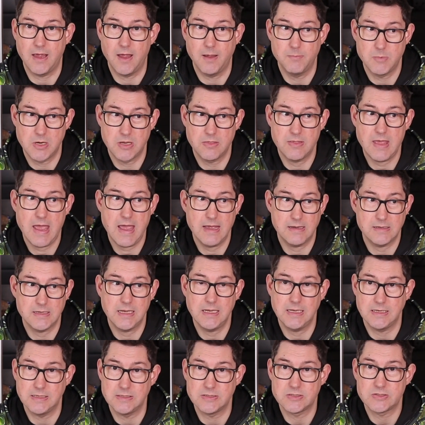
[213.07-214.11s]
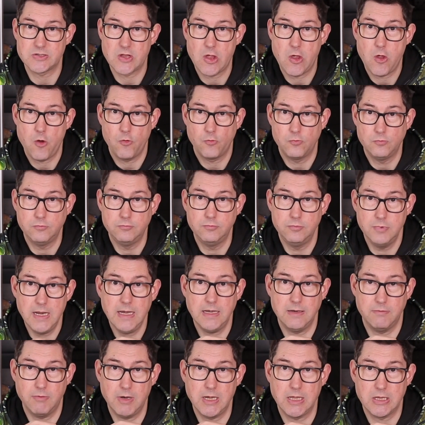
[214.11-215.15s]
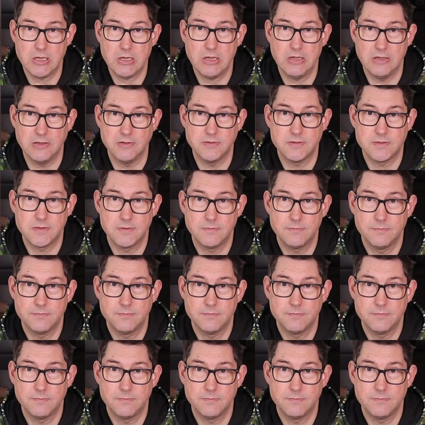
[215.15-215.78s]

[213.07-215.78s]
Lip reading: I mean, that is really, really good.